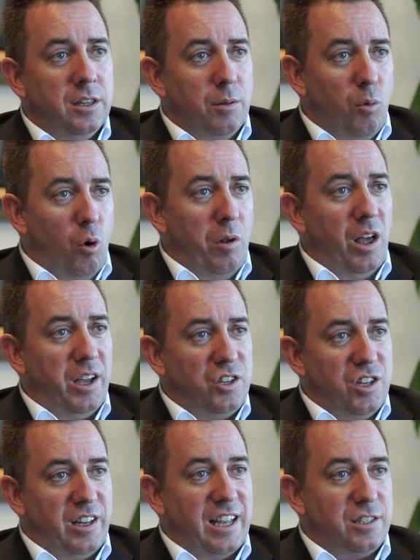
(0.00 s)
The more
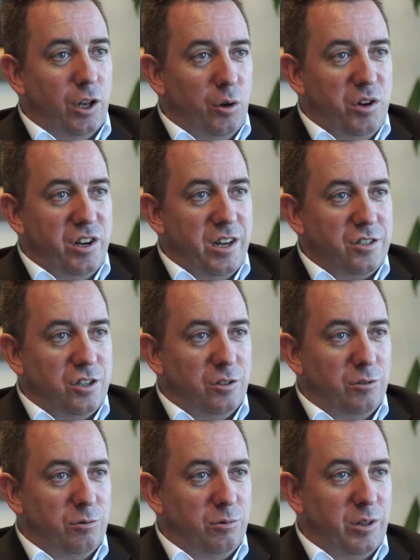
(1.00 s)
luggage that gets loaded
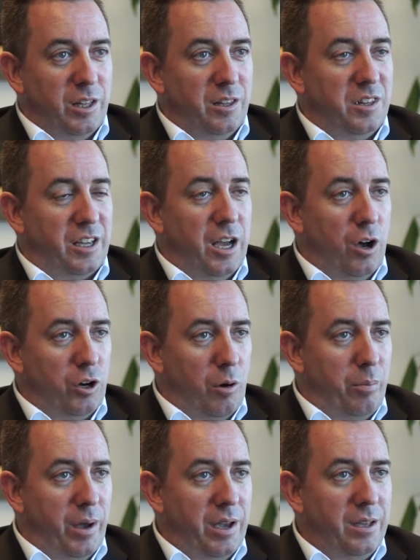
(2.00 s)
into the
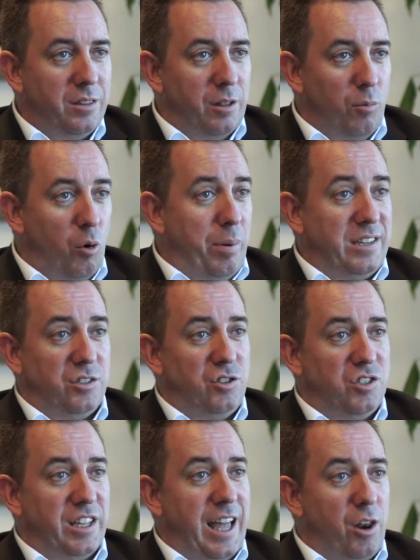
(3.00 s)
cargo bay, the more
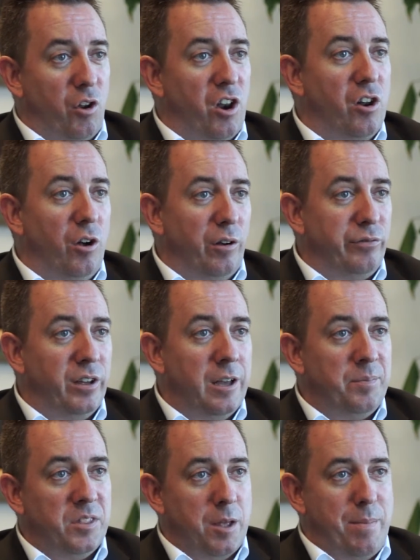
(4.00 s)
passengers that get on and off,
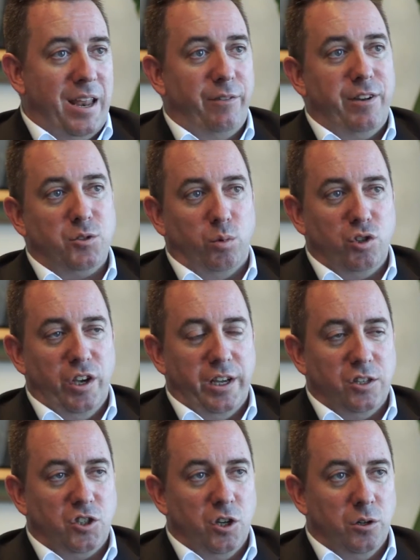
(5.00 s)
the manifest will
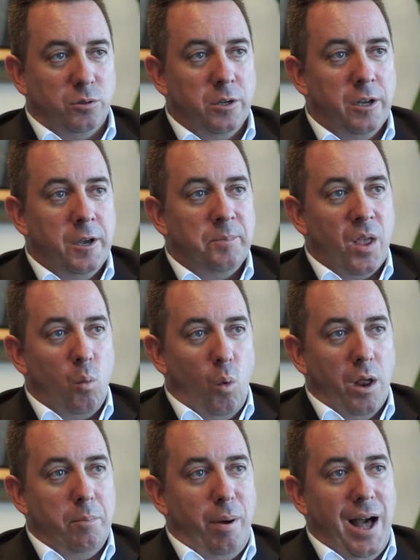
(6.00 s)
change. So
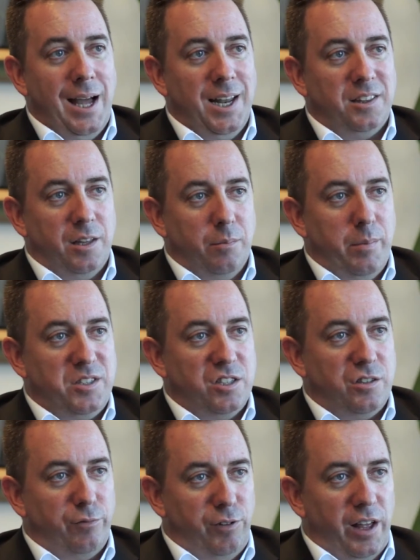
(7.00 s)
one pilot that
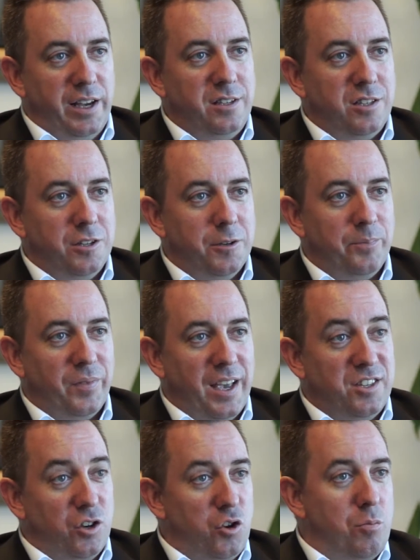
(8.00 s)
misses the flight
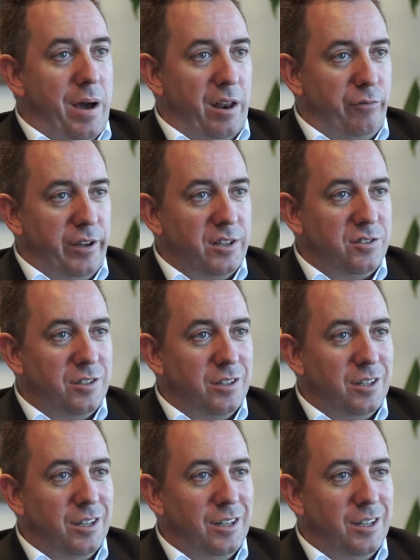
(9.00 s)
is a new manifest.